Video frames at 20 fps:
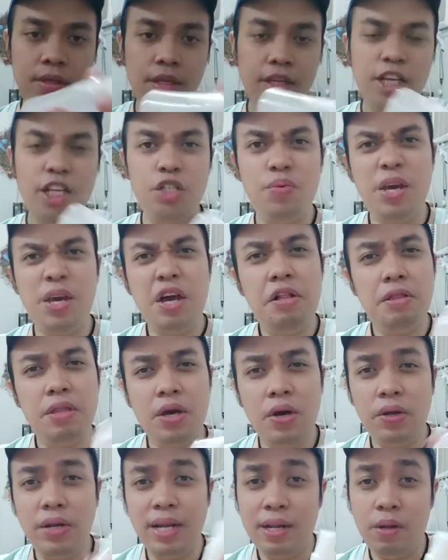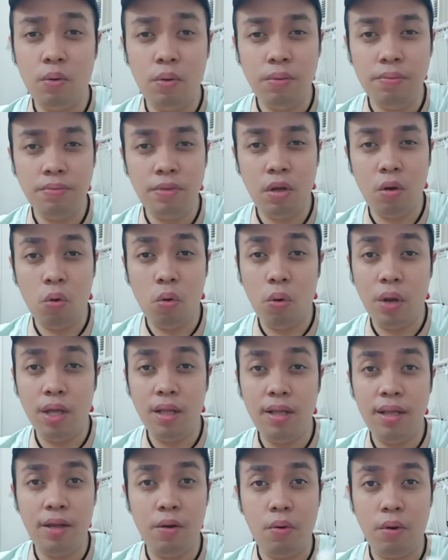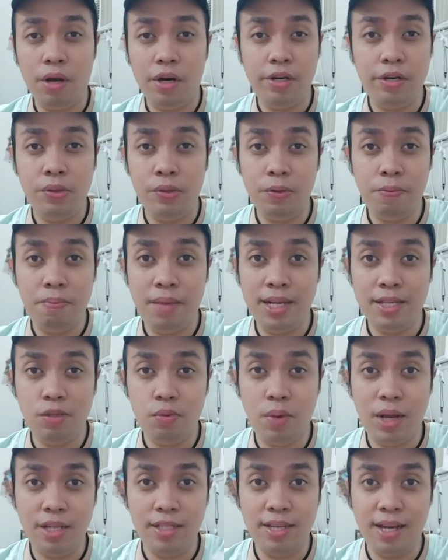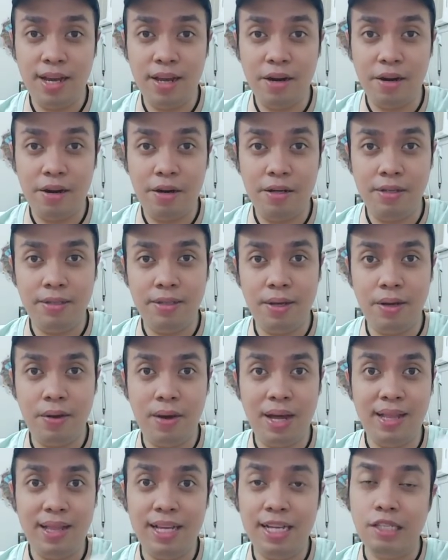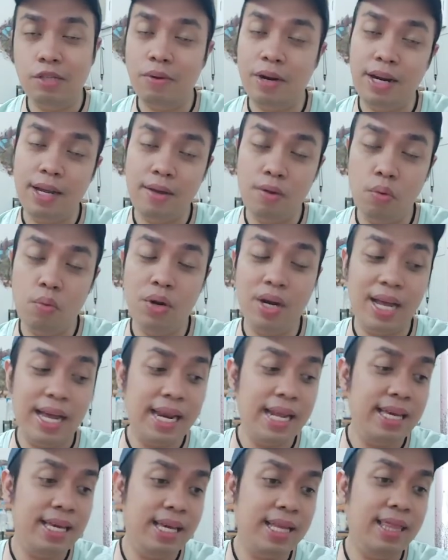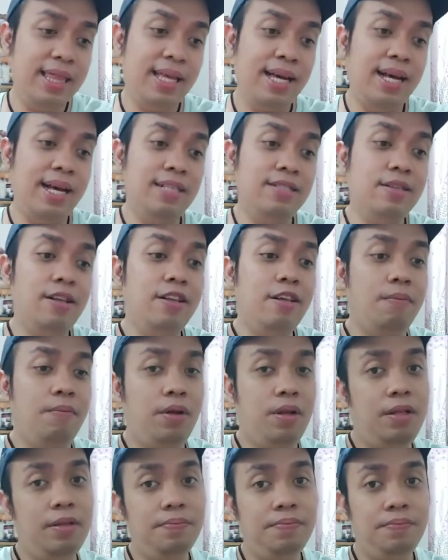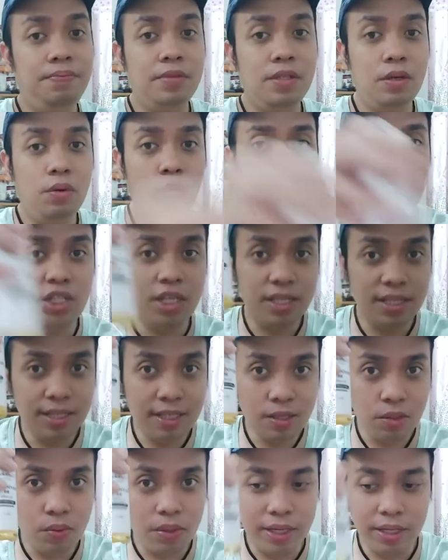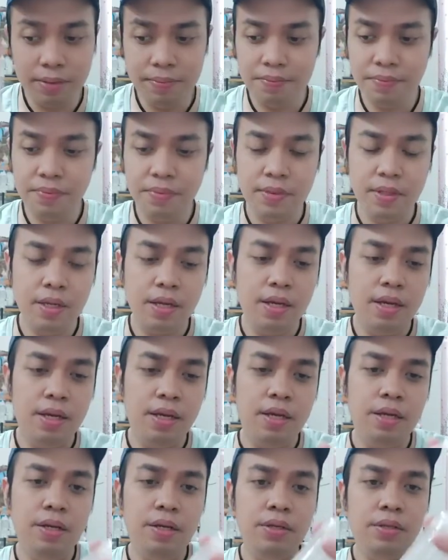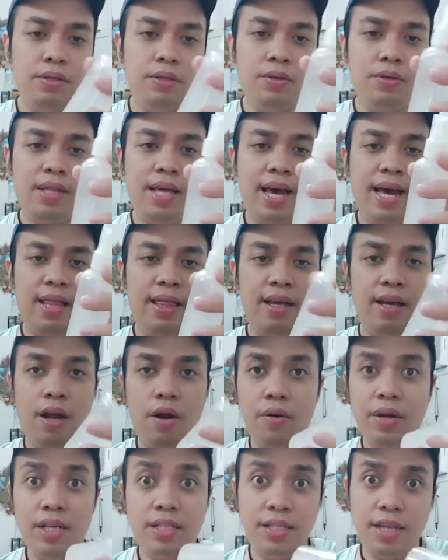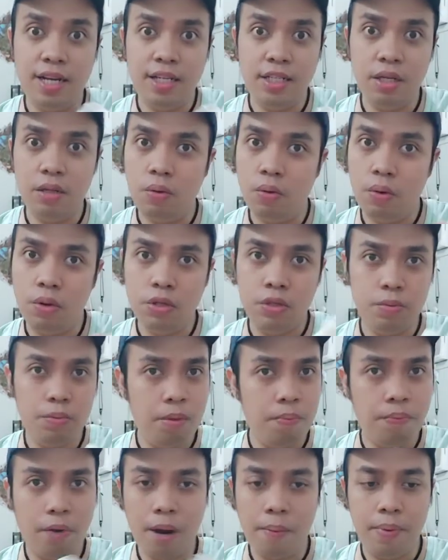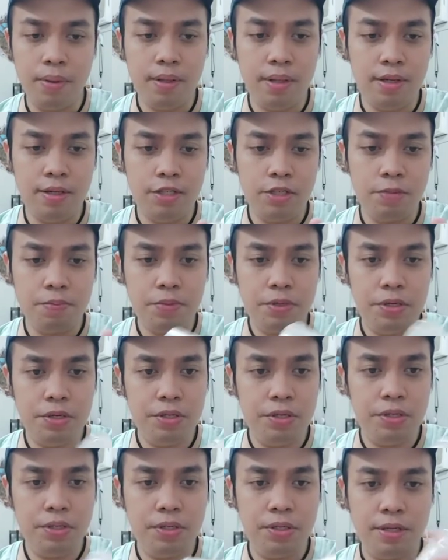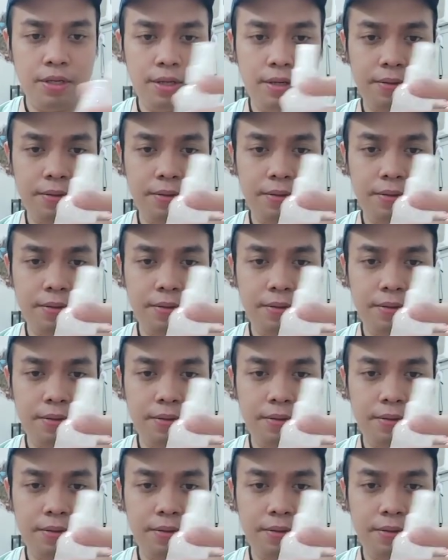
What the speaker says: Because we all know that oil and water don't mix well together. So at least we're gonna use the soluble, which is this one, so that our essential oils will be properly dispersed.